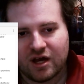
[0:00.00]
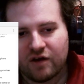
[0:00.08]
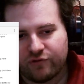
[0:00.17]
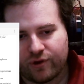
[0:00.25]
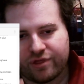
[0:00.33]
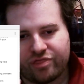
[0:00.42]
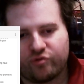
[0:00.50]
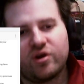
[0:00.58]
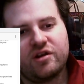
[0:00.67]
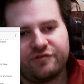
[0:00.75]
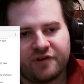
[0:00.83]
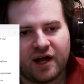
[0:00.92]
for 3
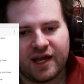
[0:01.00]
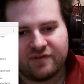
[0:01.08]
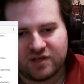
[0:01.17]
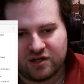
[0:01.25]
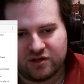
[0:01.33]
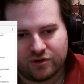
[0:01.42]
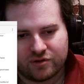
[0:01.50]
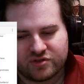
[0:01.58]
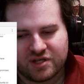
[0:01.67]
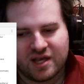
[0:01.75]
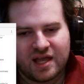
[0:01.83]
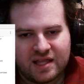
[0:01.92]
to 5
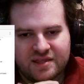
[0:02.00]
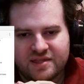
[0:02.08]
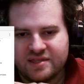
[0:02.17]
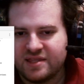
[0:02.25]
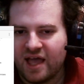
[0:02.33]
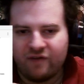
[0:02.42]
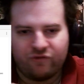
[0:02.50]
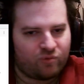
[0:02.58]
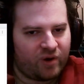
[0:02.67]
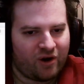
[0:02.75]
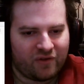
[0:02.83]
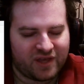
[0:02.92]
years, never
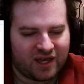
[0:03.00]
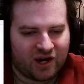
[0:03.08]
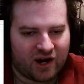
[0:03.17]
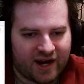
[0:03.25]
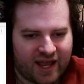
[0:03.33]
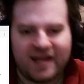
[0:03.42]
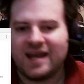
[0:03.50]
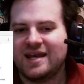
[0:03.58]
went on the internet,